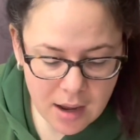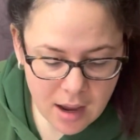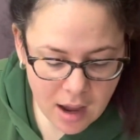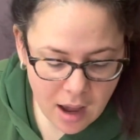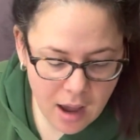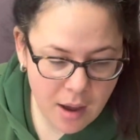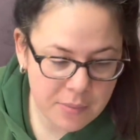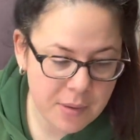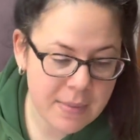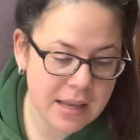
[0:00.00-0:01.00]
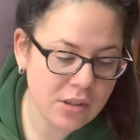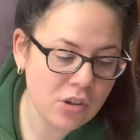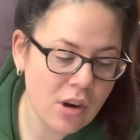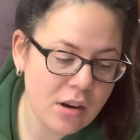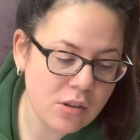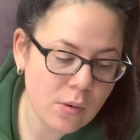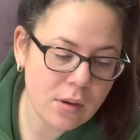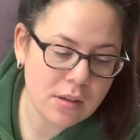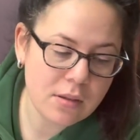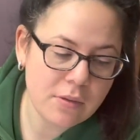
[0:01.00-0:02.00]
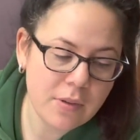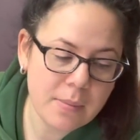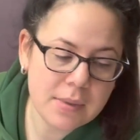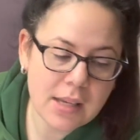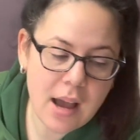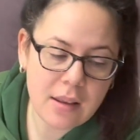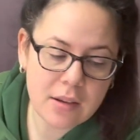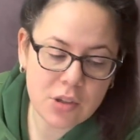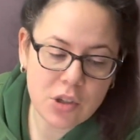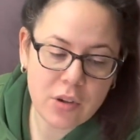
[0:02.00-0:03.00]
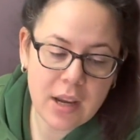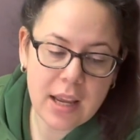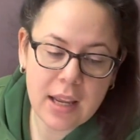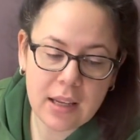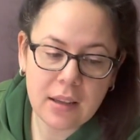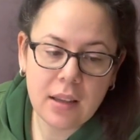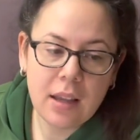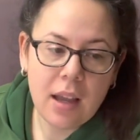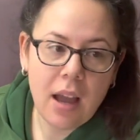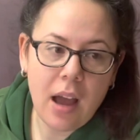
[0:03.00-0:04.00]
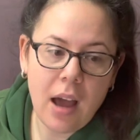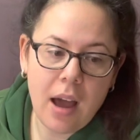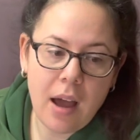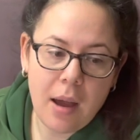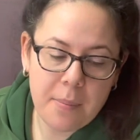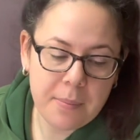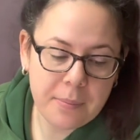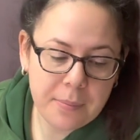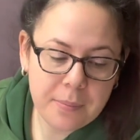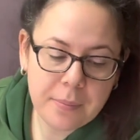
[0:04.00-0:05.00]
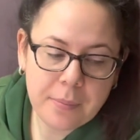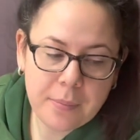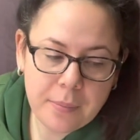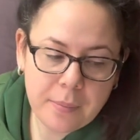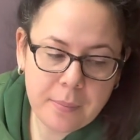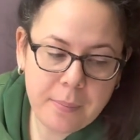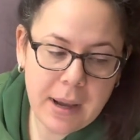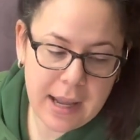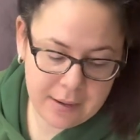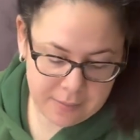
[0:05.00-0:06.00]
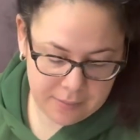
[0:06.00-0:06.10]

The mason jars are also from Dollar Tree, but